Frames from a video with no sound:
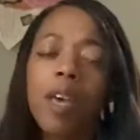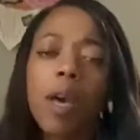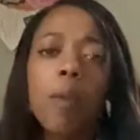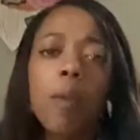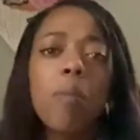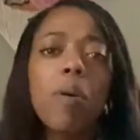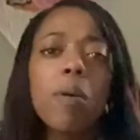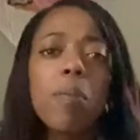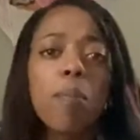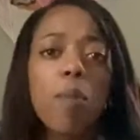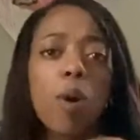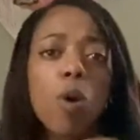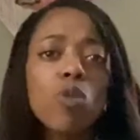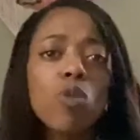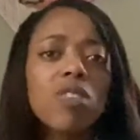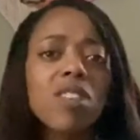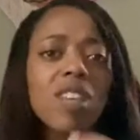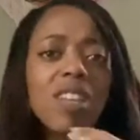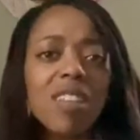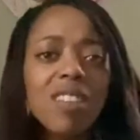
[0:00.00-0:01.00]
But
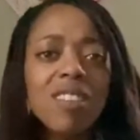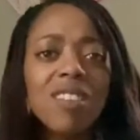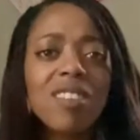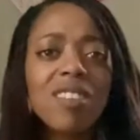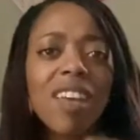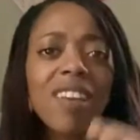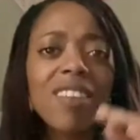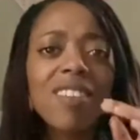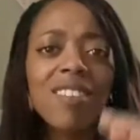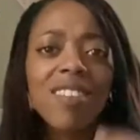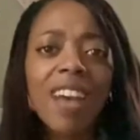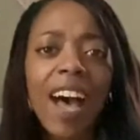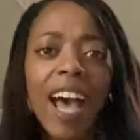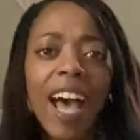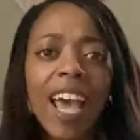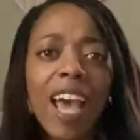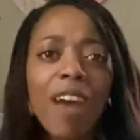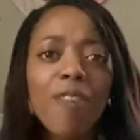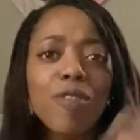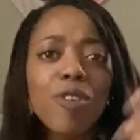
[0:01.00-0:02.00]
most insects die
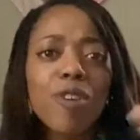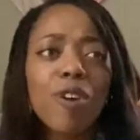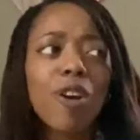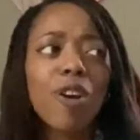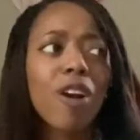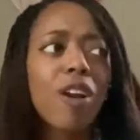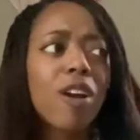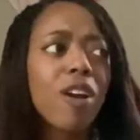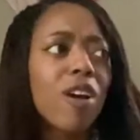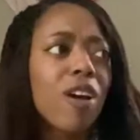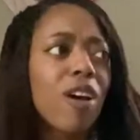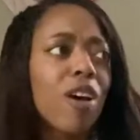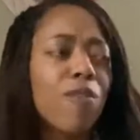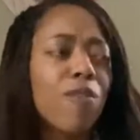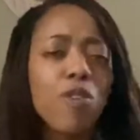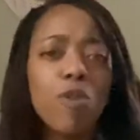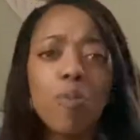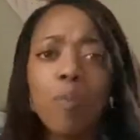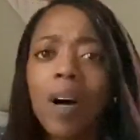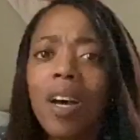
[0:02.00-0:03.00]
after a
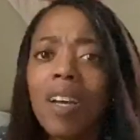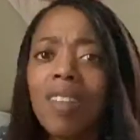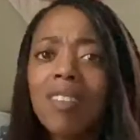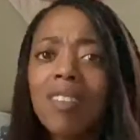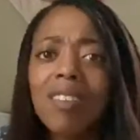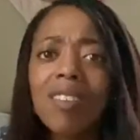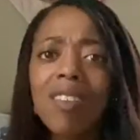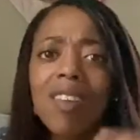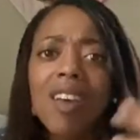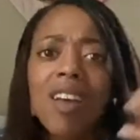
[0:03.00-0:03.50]
few months,